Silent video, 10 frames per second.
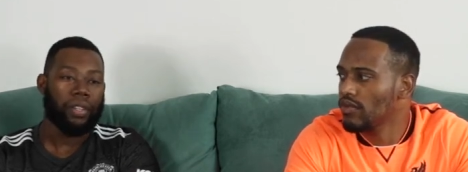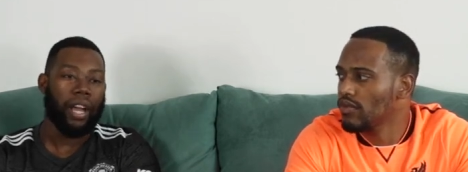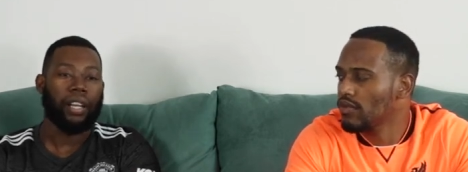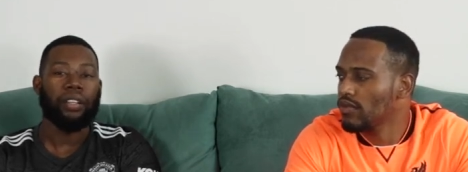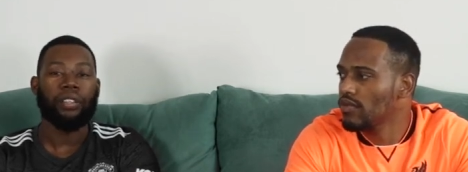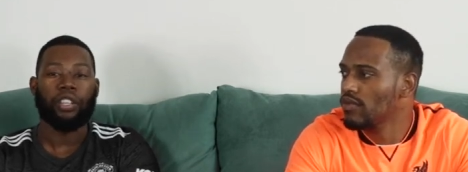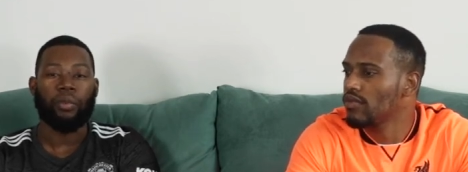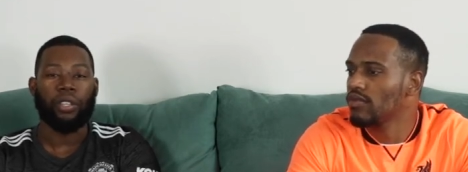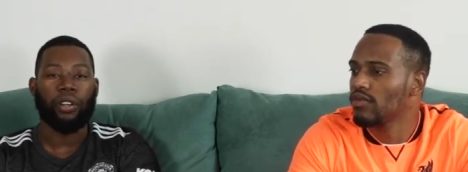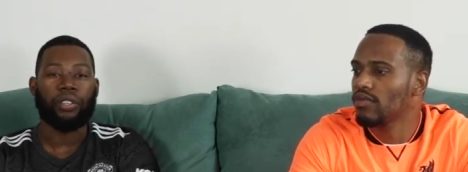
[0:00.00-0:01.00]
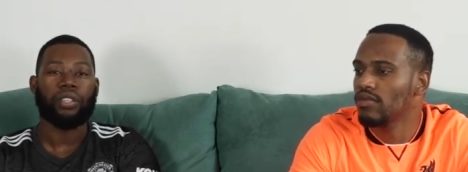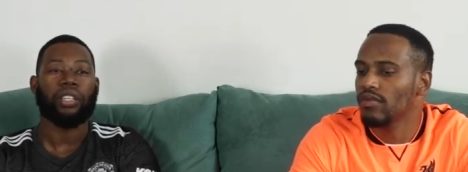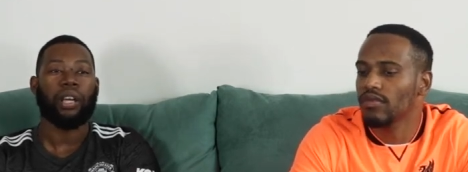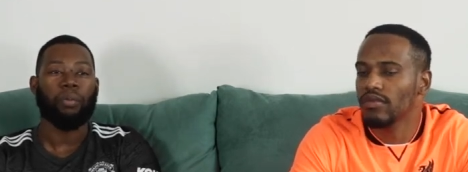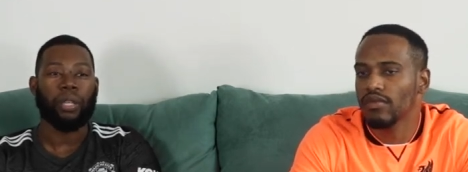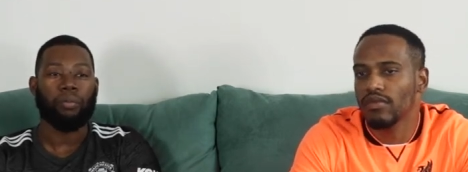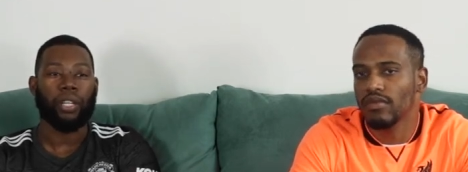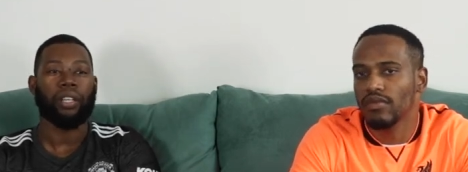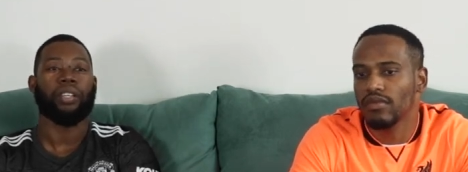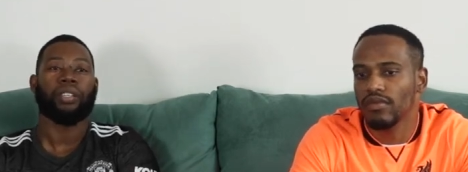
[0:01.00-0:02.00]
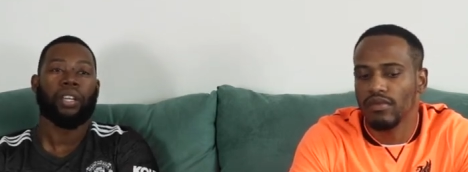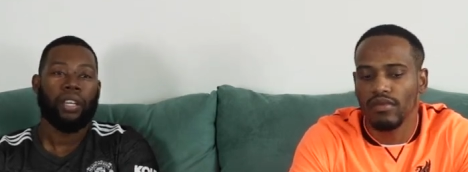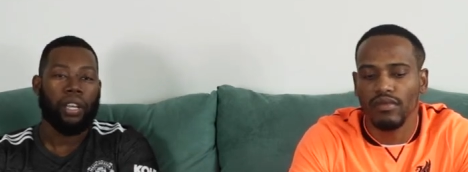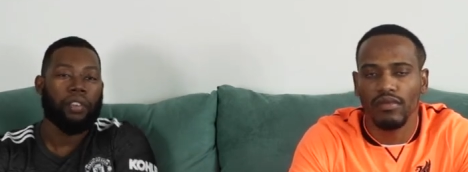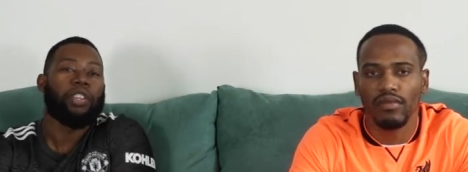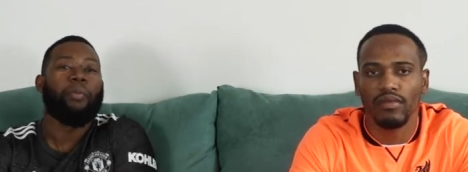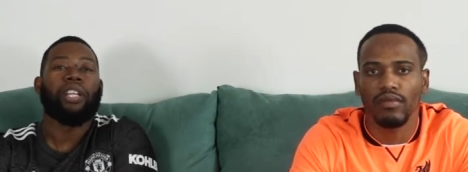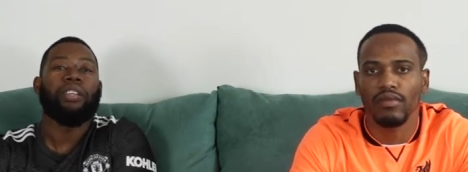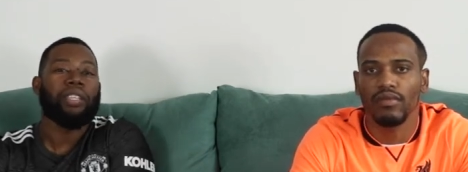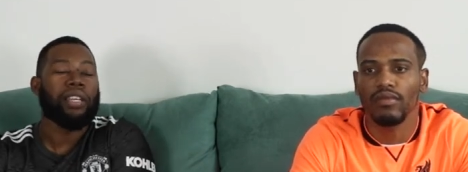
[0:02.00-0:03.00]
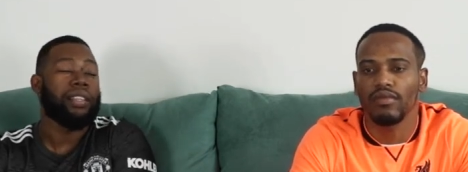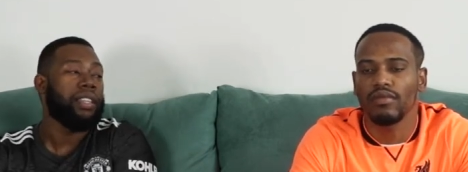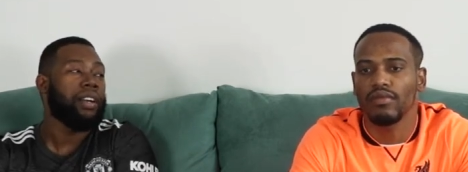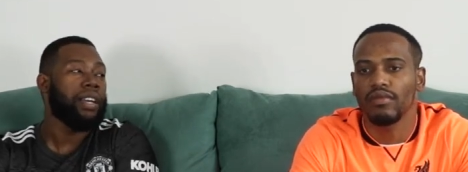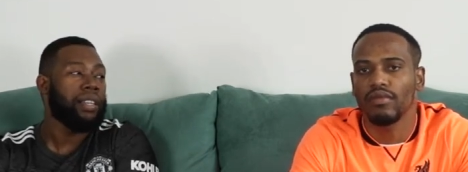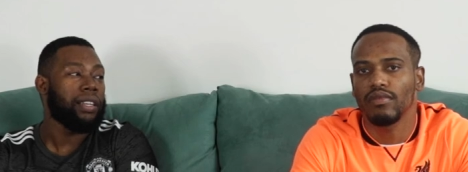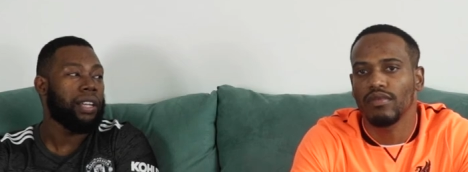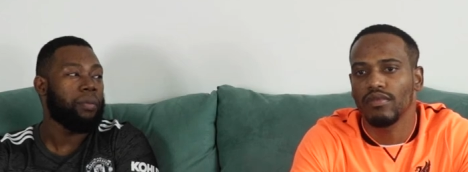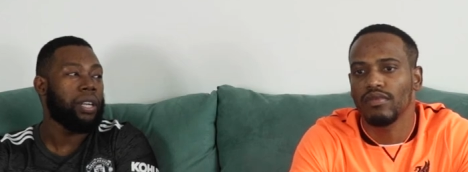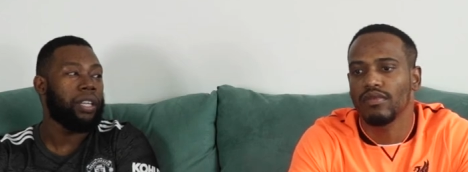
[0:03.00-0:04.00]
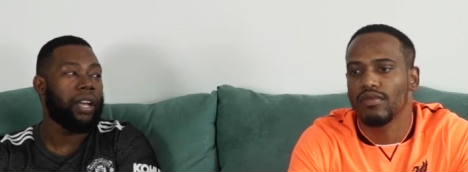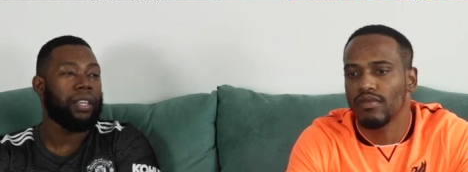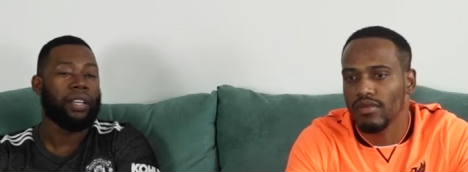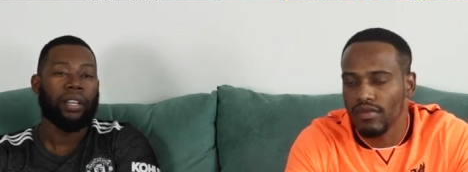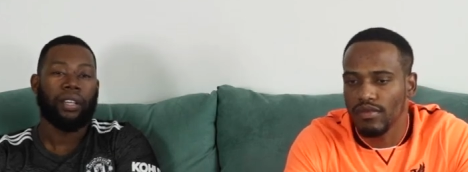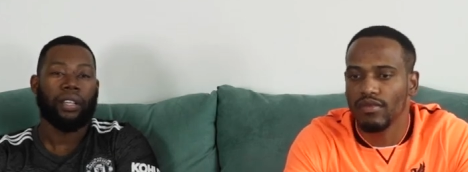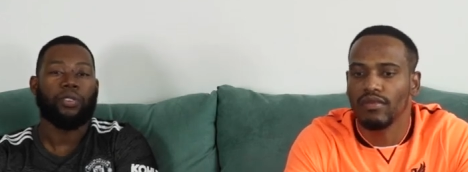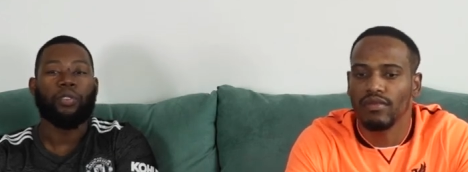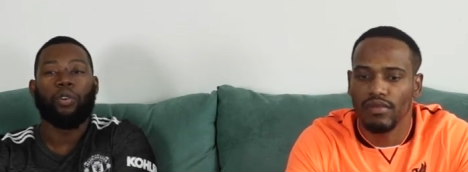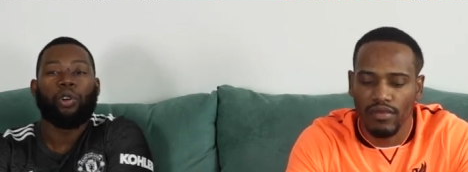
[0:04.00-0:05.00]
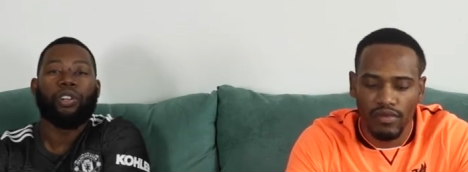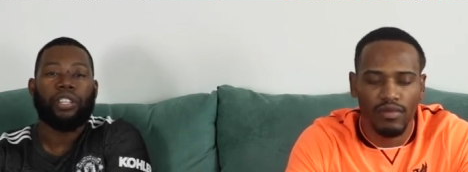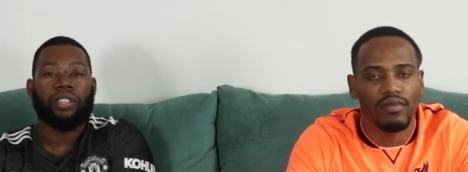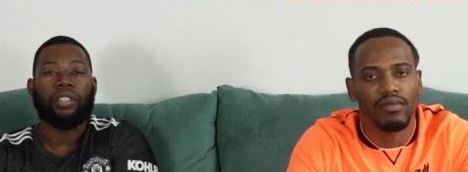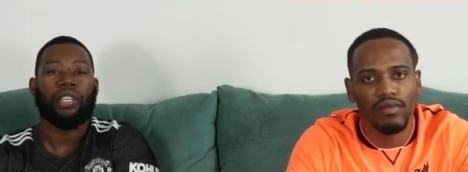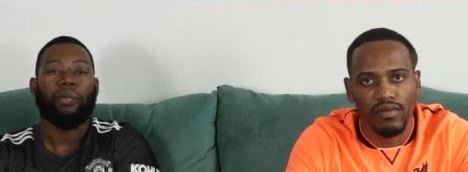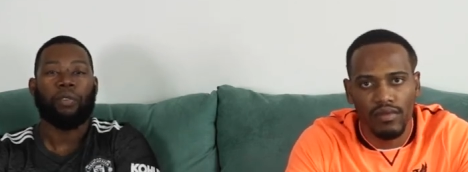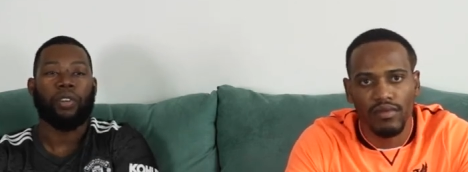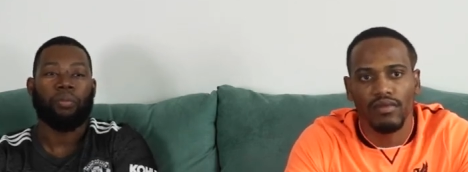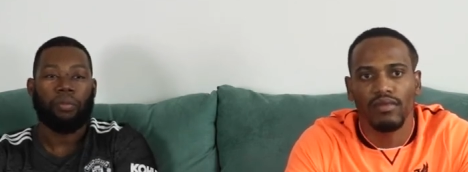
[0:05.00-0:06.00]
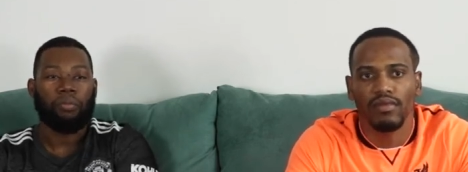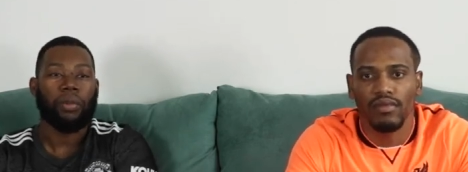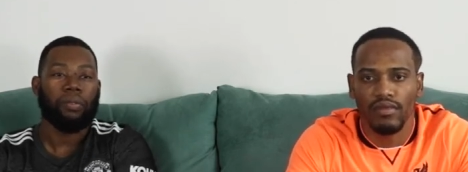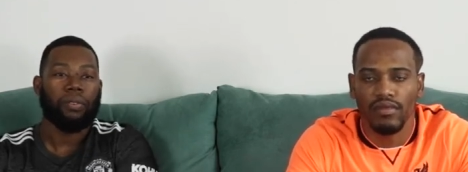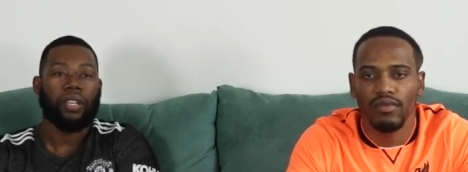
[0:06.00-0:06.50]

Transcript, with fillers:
Speaker 1: kind of needs to be dusted a bit. Because if somebody is ill, they're ill. You know what I mean? And that's no criticism of him if